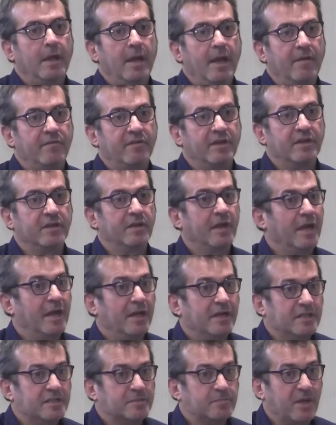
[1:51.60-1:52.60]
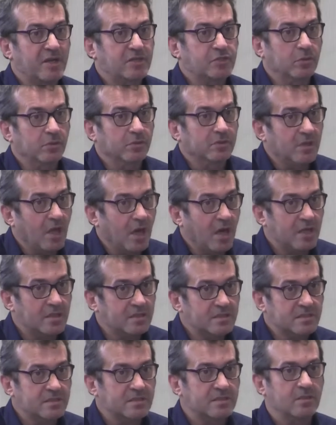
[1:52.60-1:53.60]
having any special
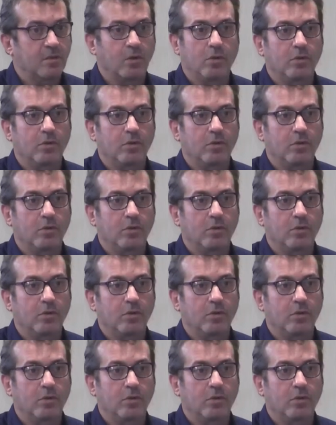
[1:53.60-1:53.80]
tasks,